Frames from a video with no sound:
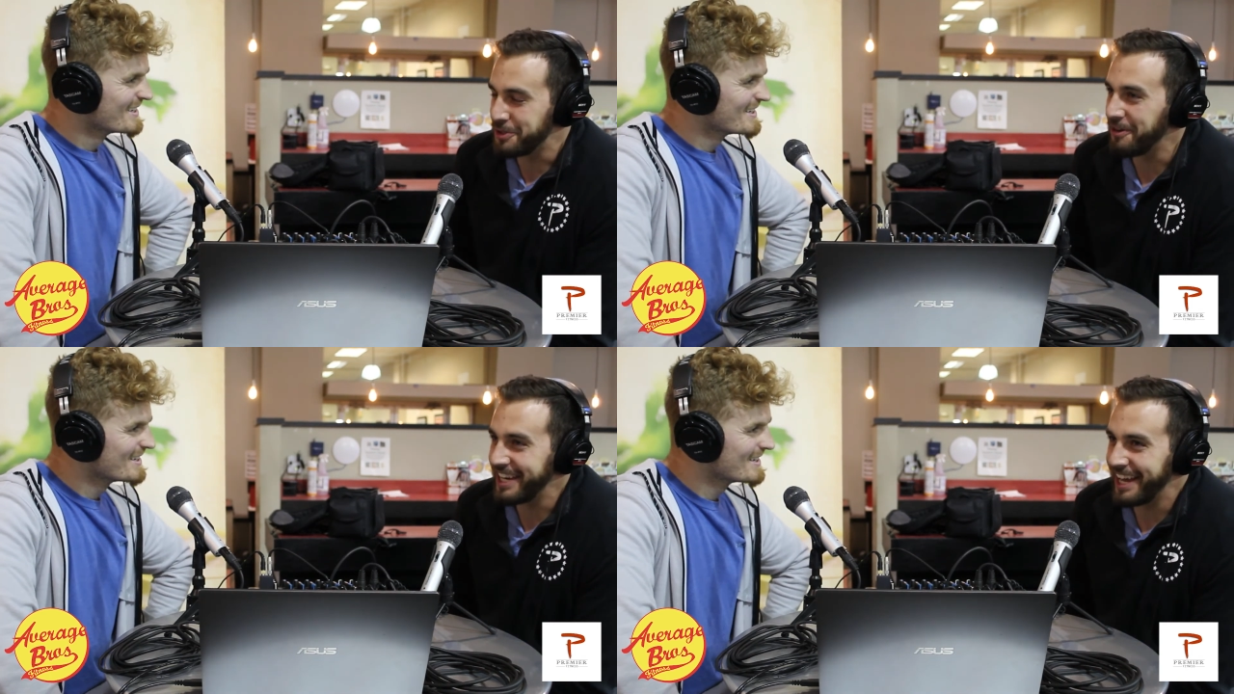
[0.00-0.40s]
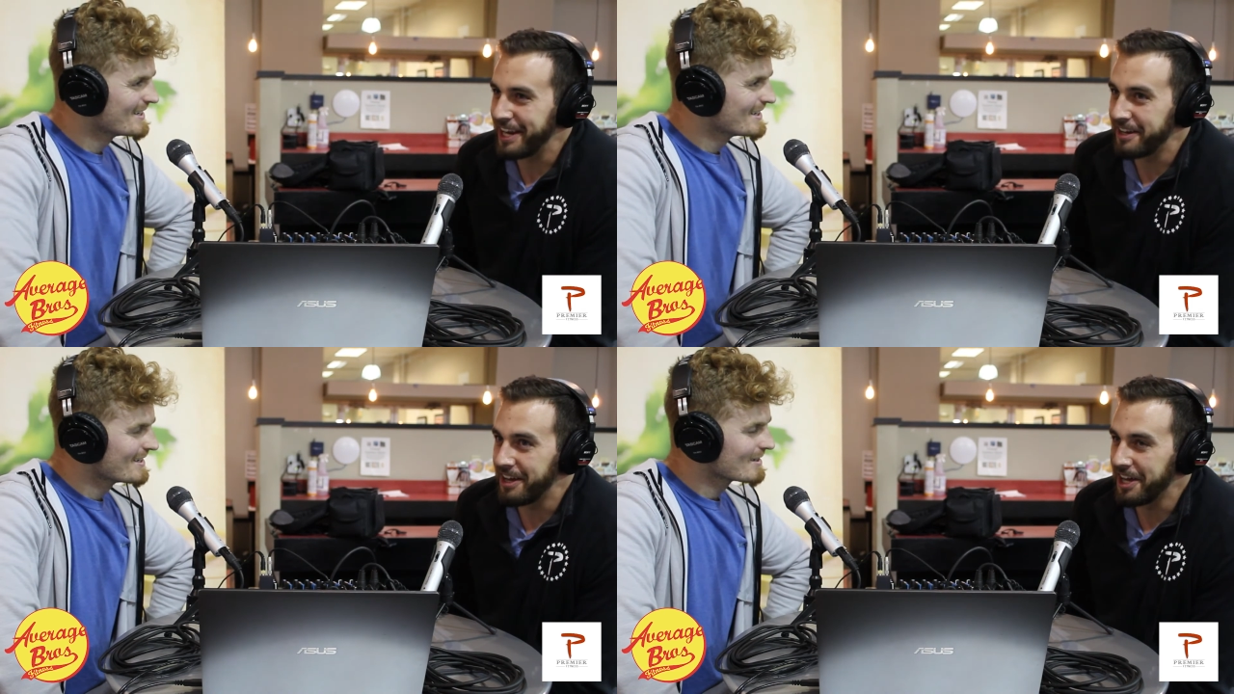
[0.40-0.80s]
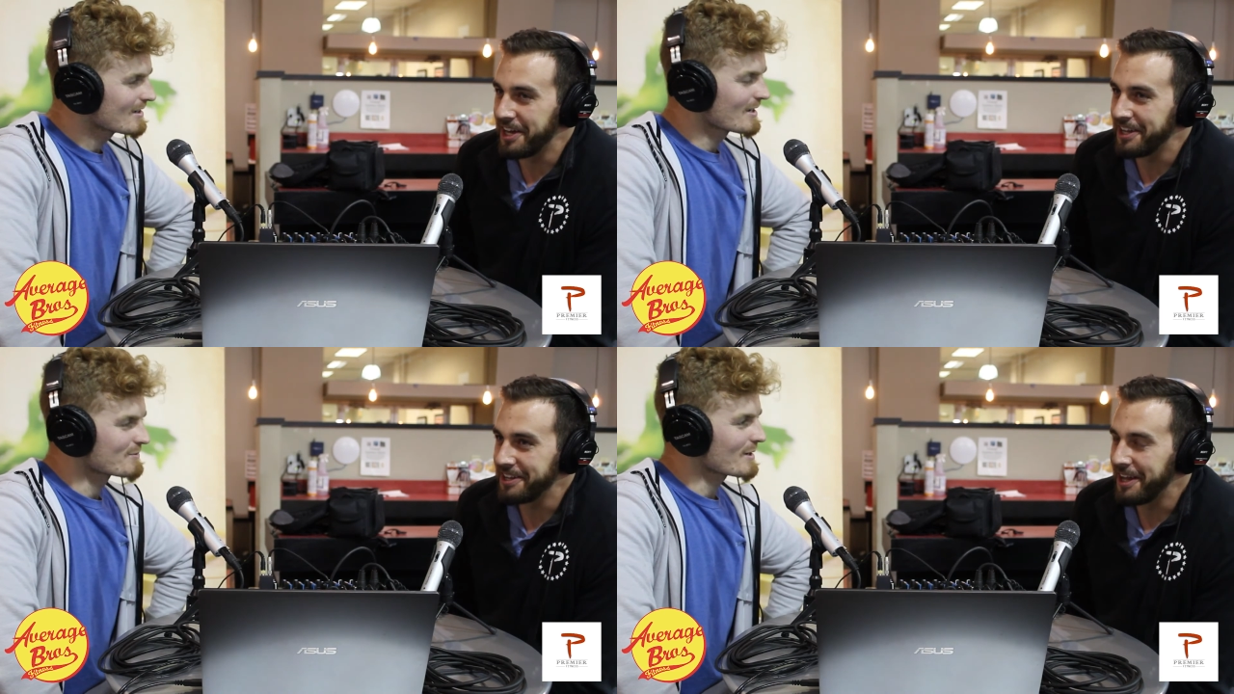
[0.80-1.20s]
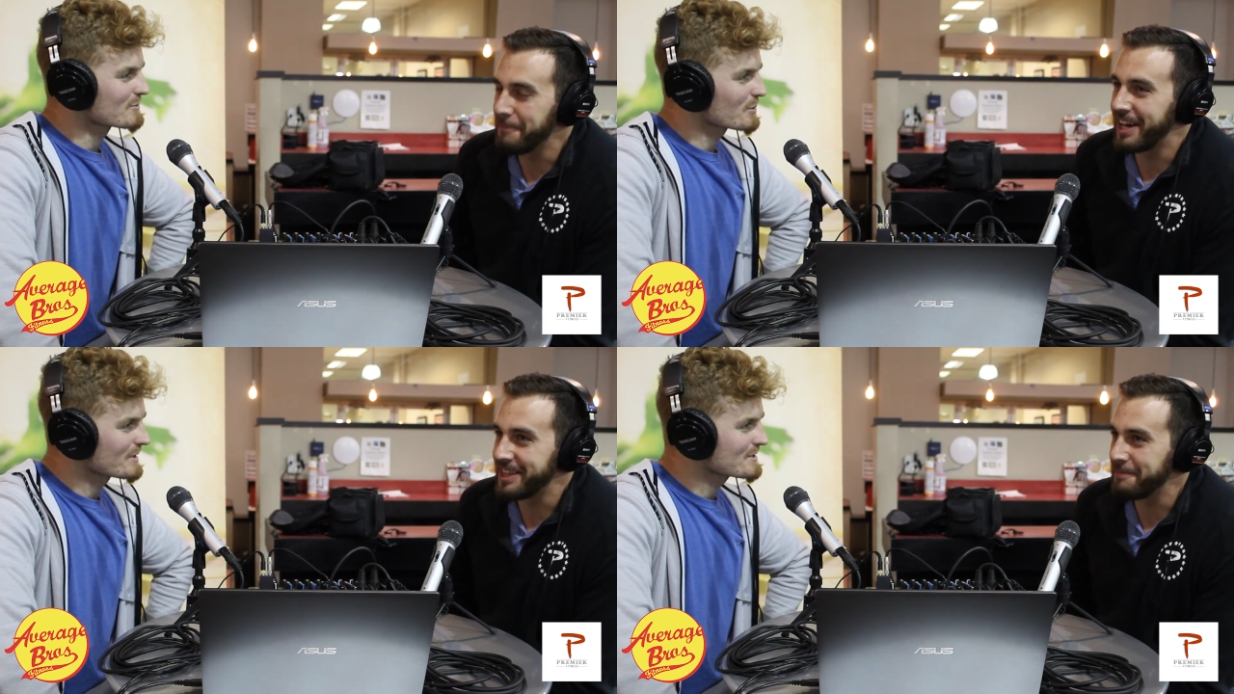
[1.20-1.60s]
Speaker 1: I'm, 28. Uh, uh
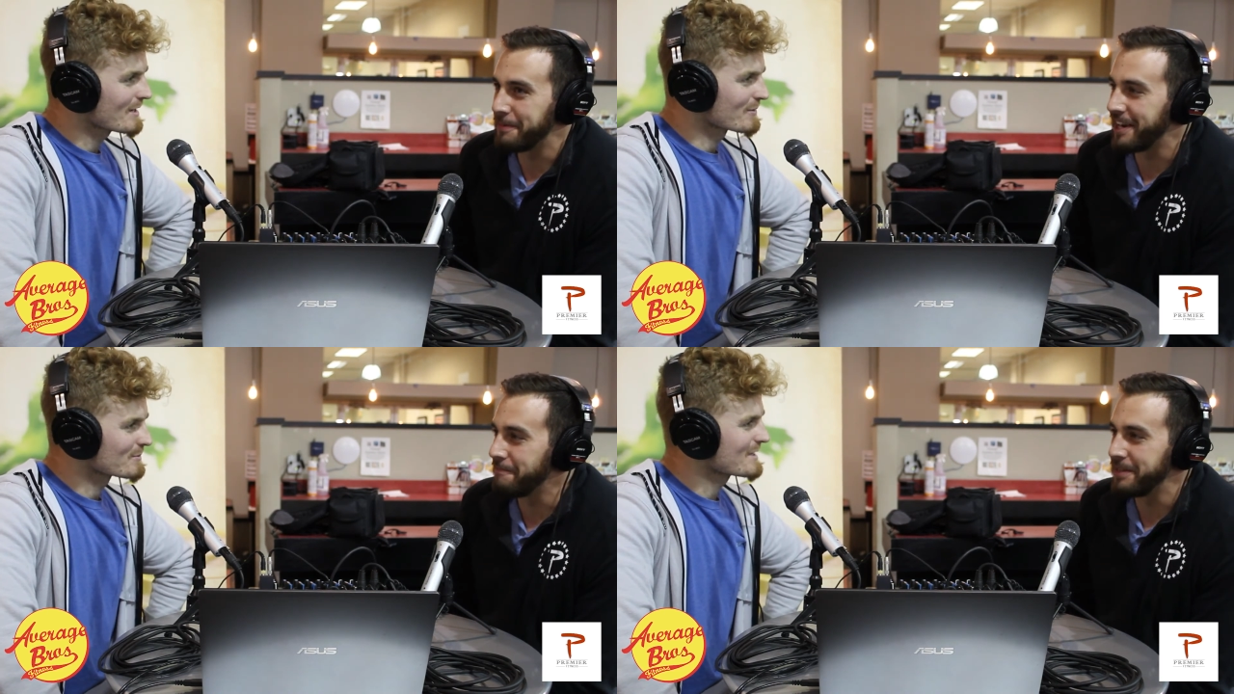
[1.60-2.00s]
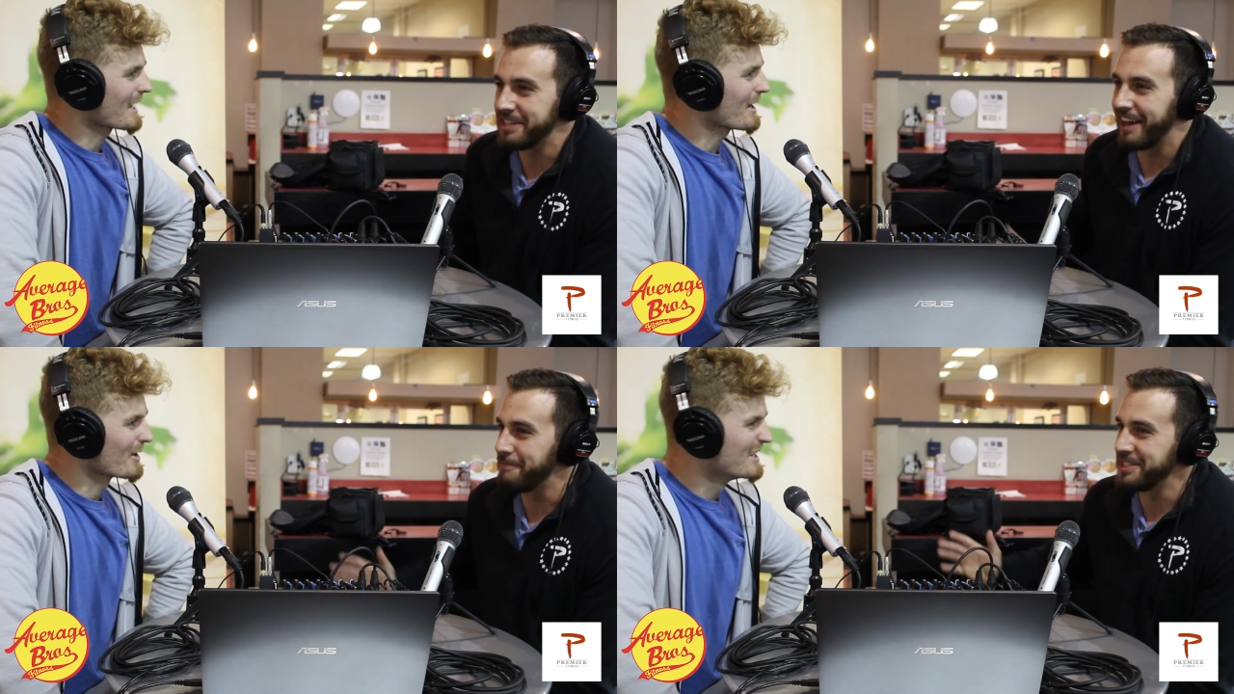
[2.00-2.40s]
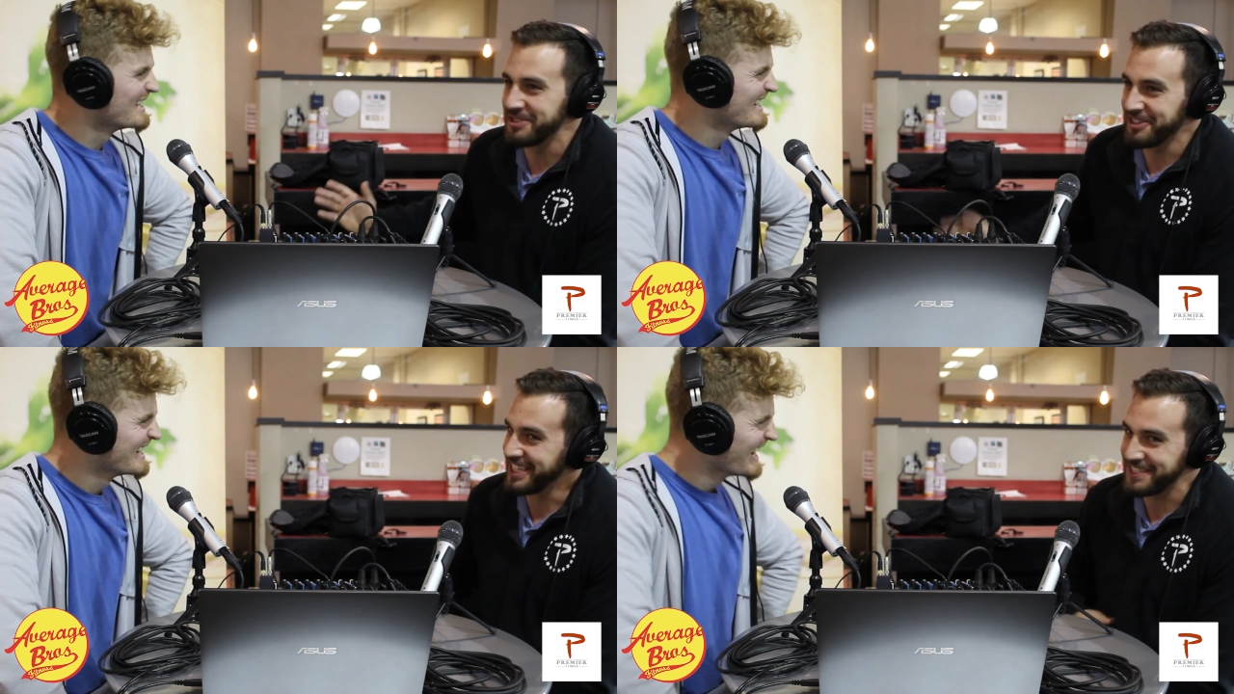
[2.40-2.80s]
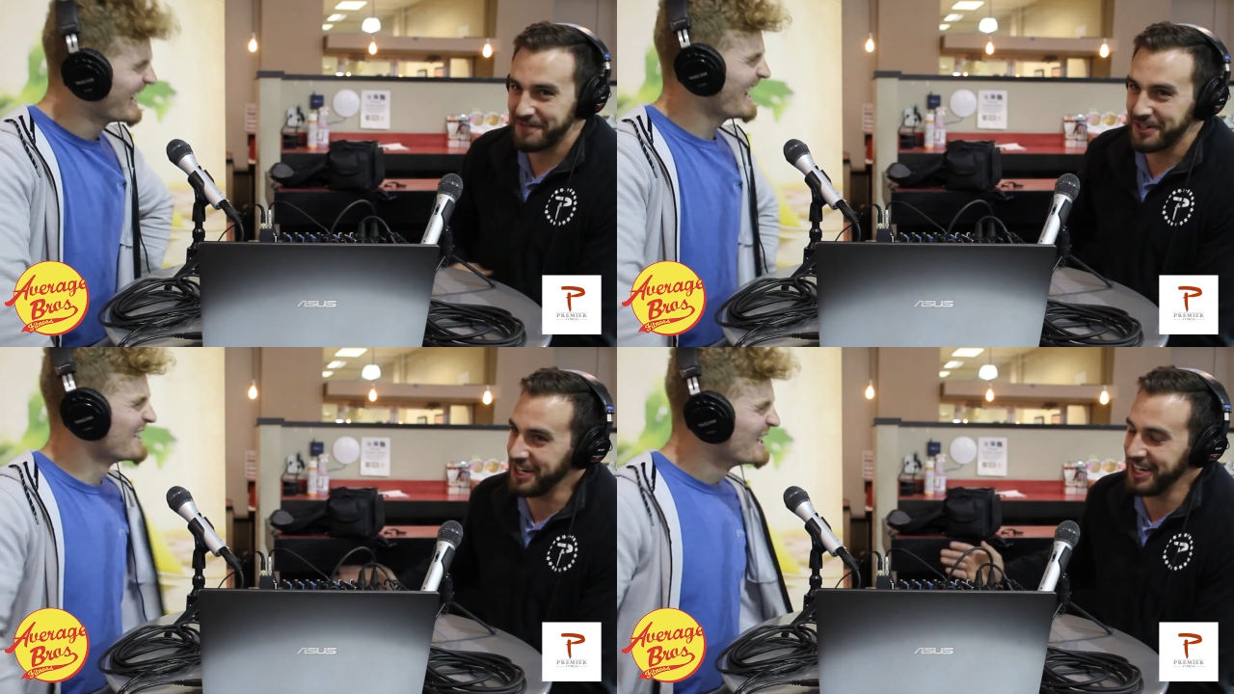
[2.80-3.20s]
I'm, I'm, 27. Not, the hell? Doing
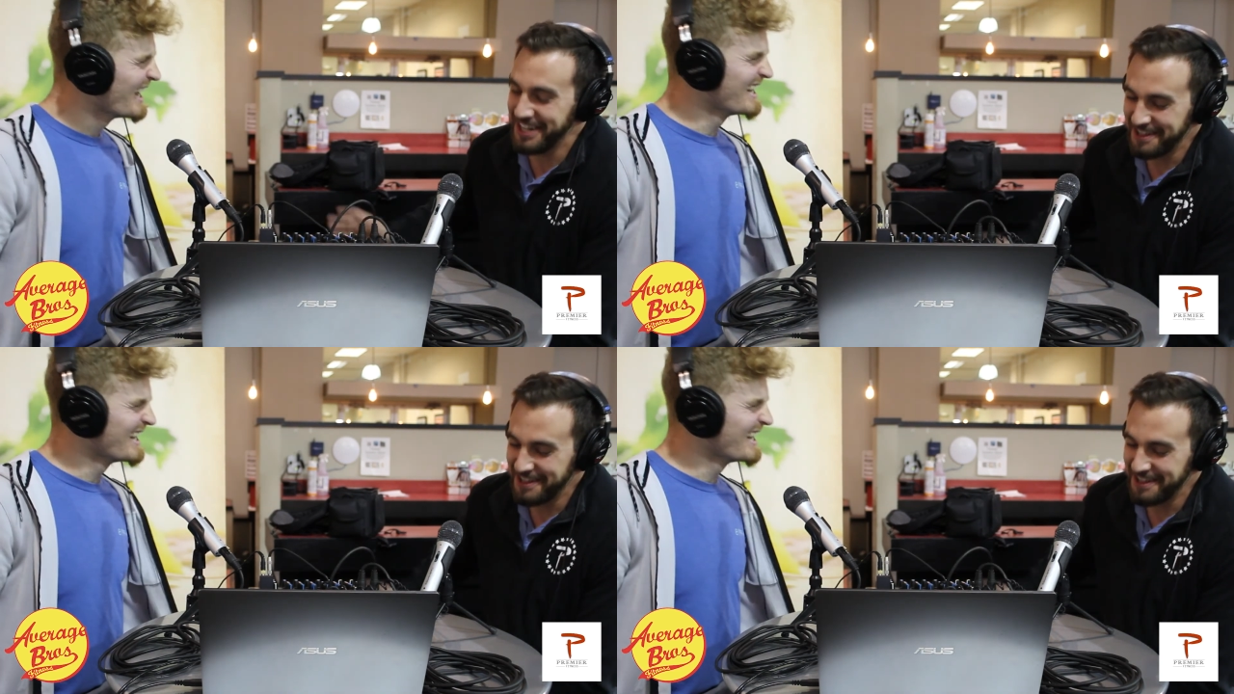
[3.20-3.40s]
this for,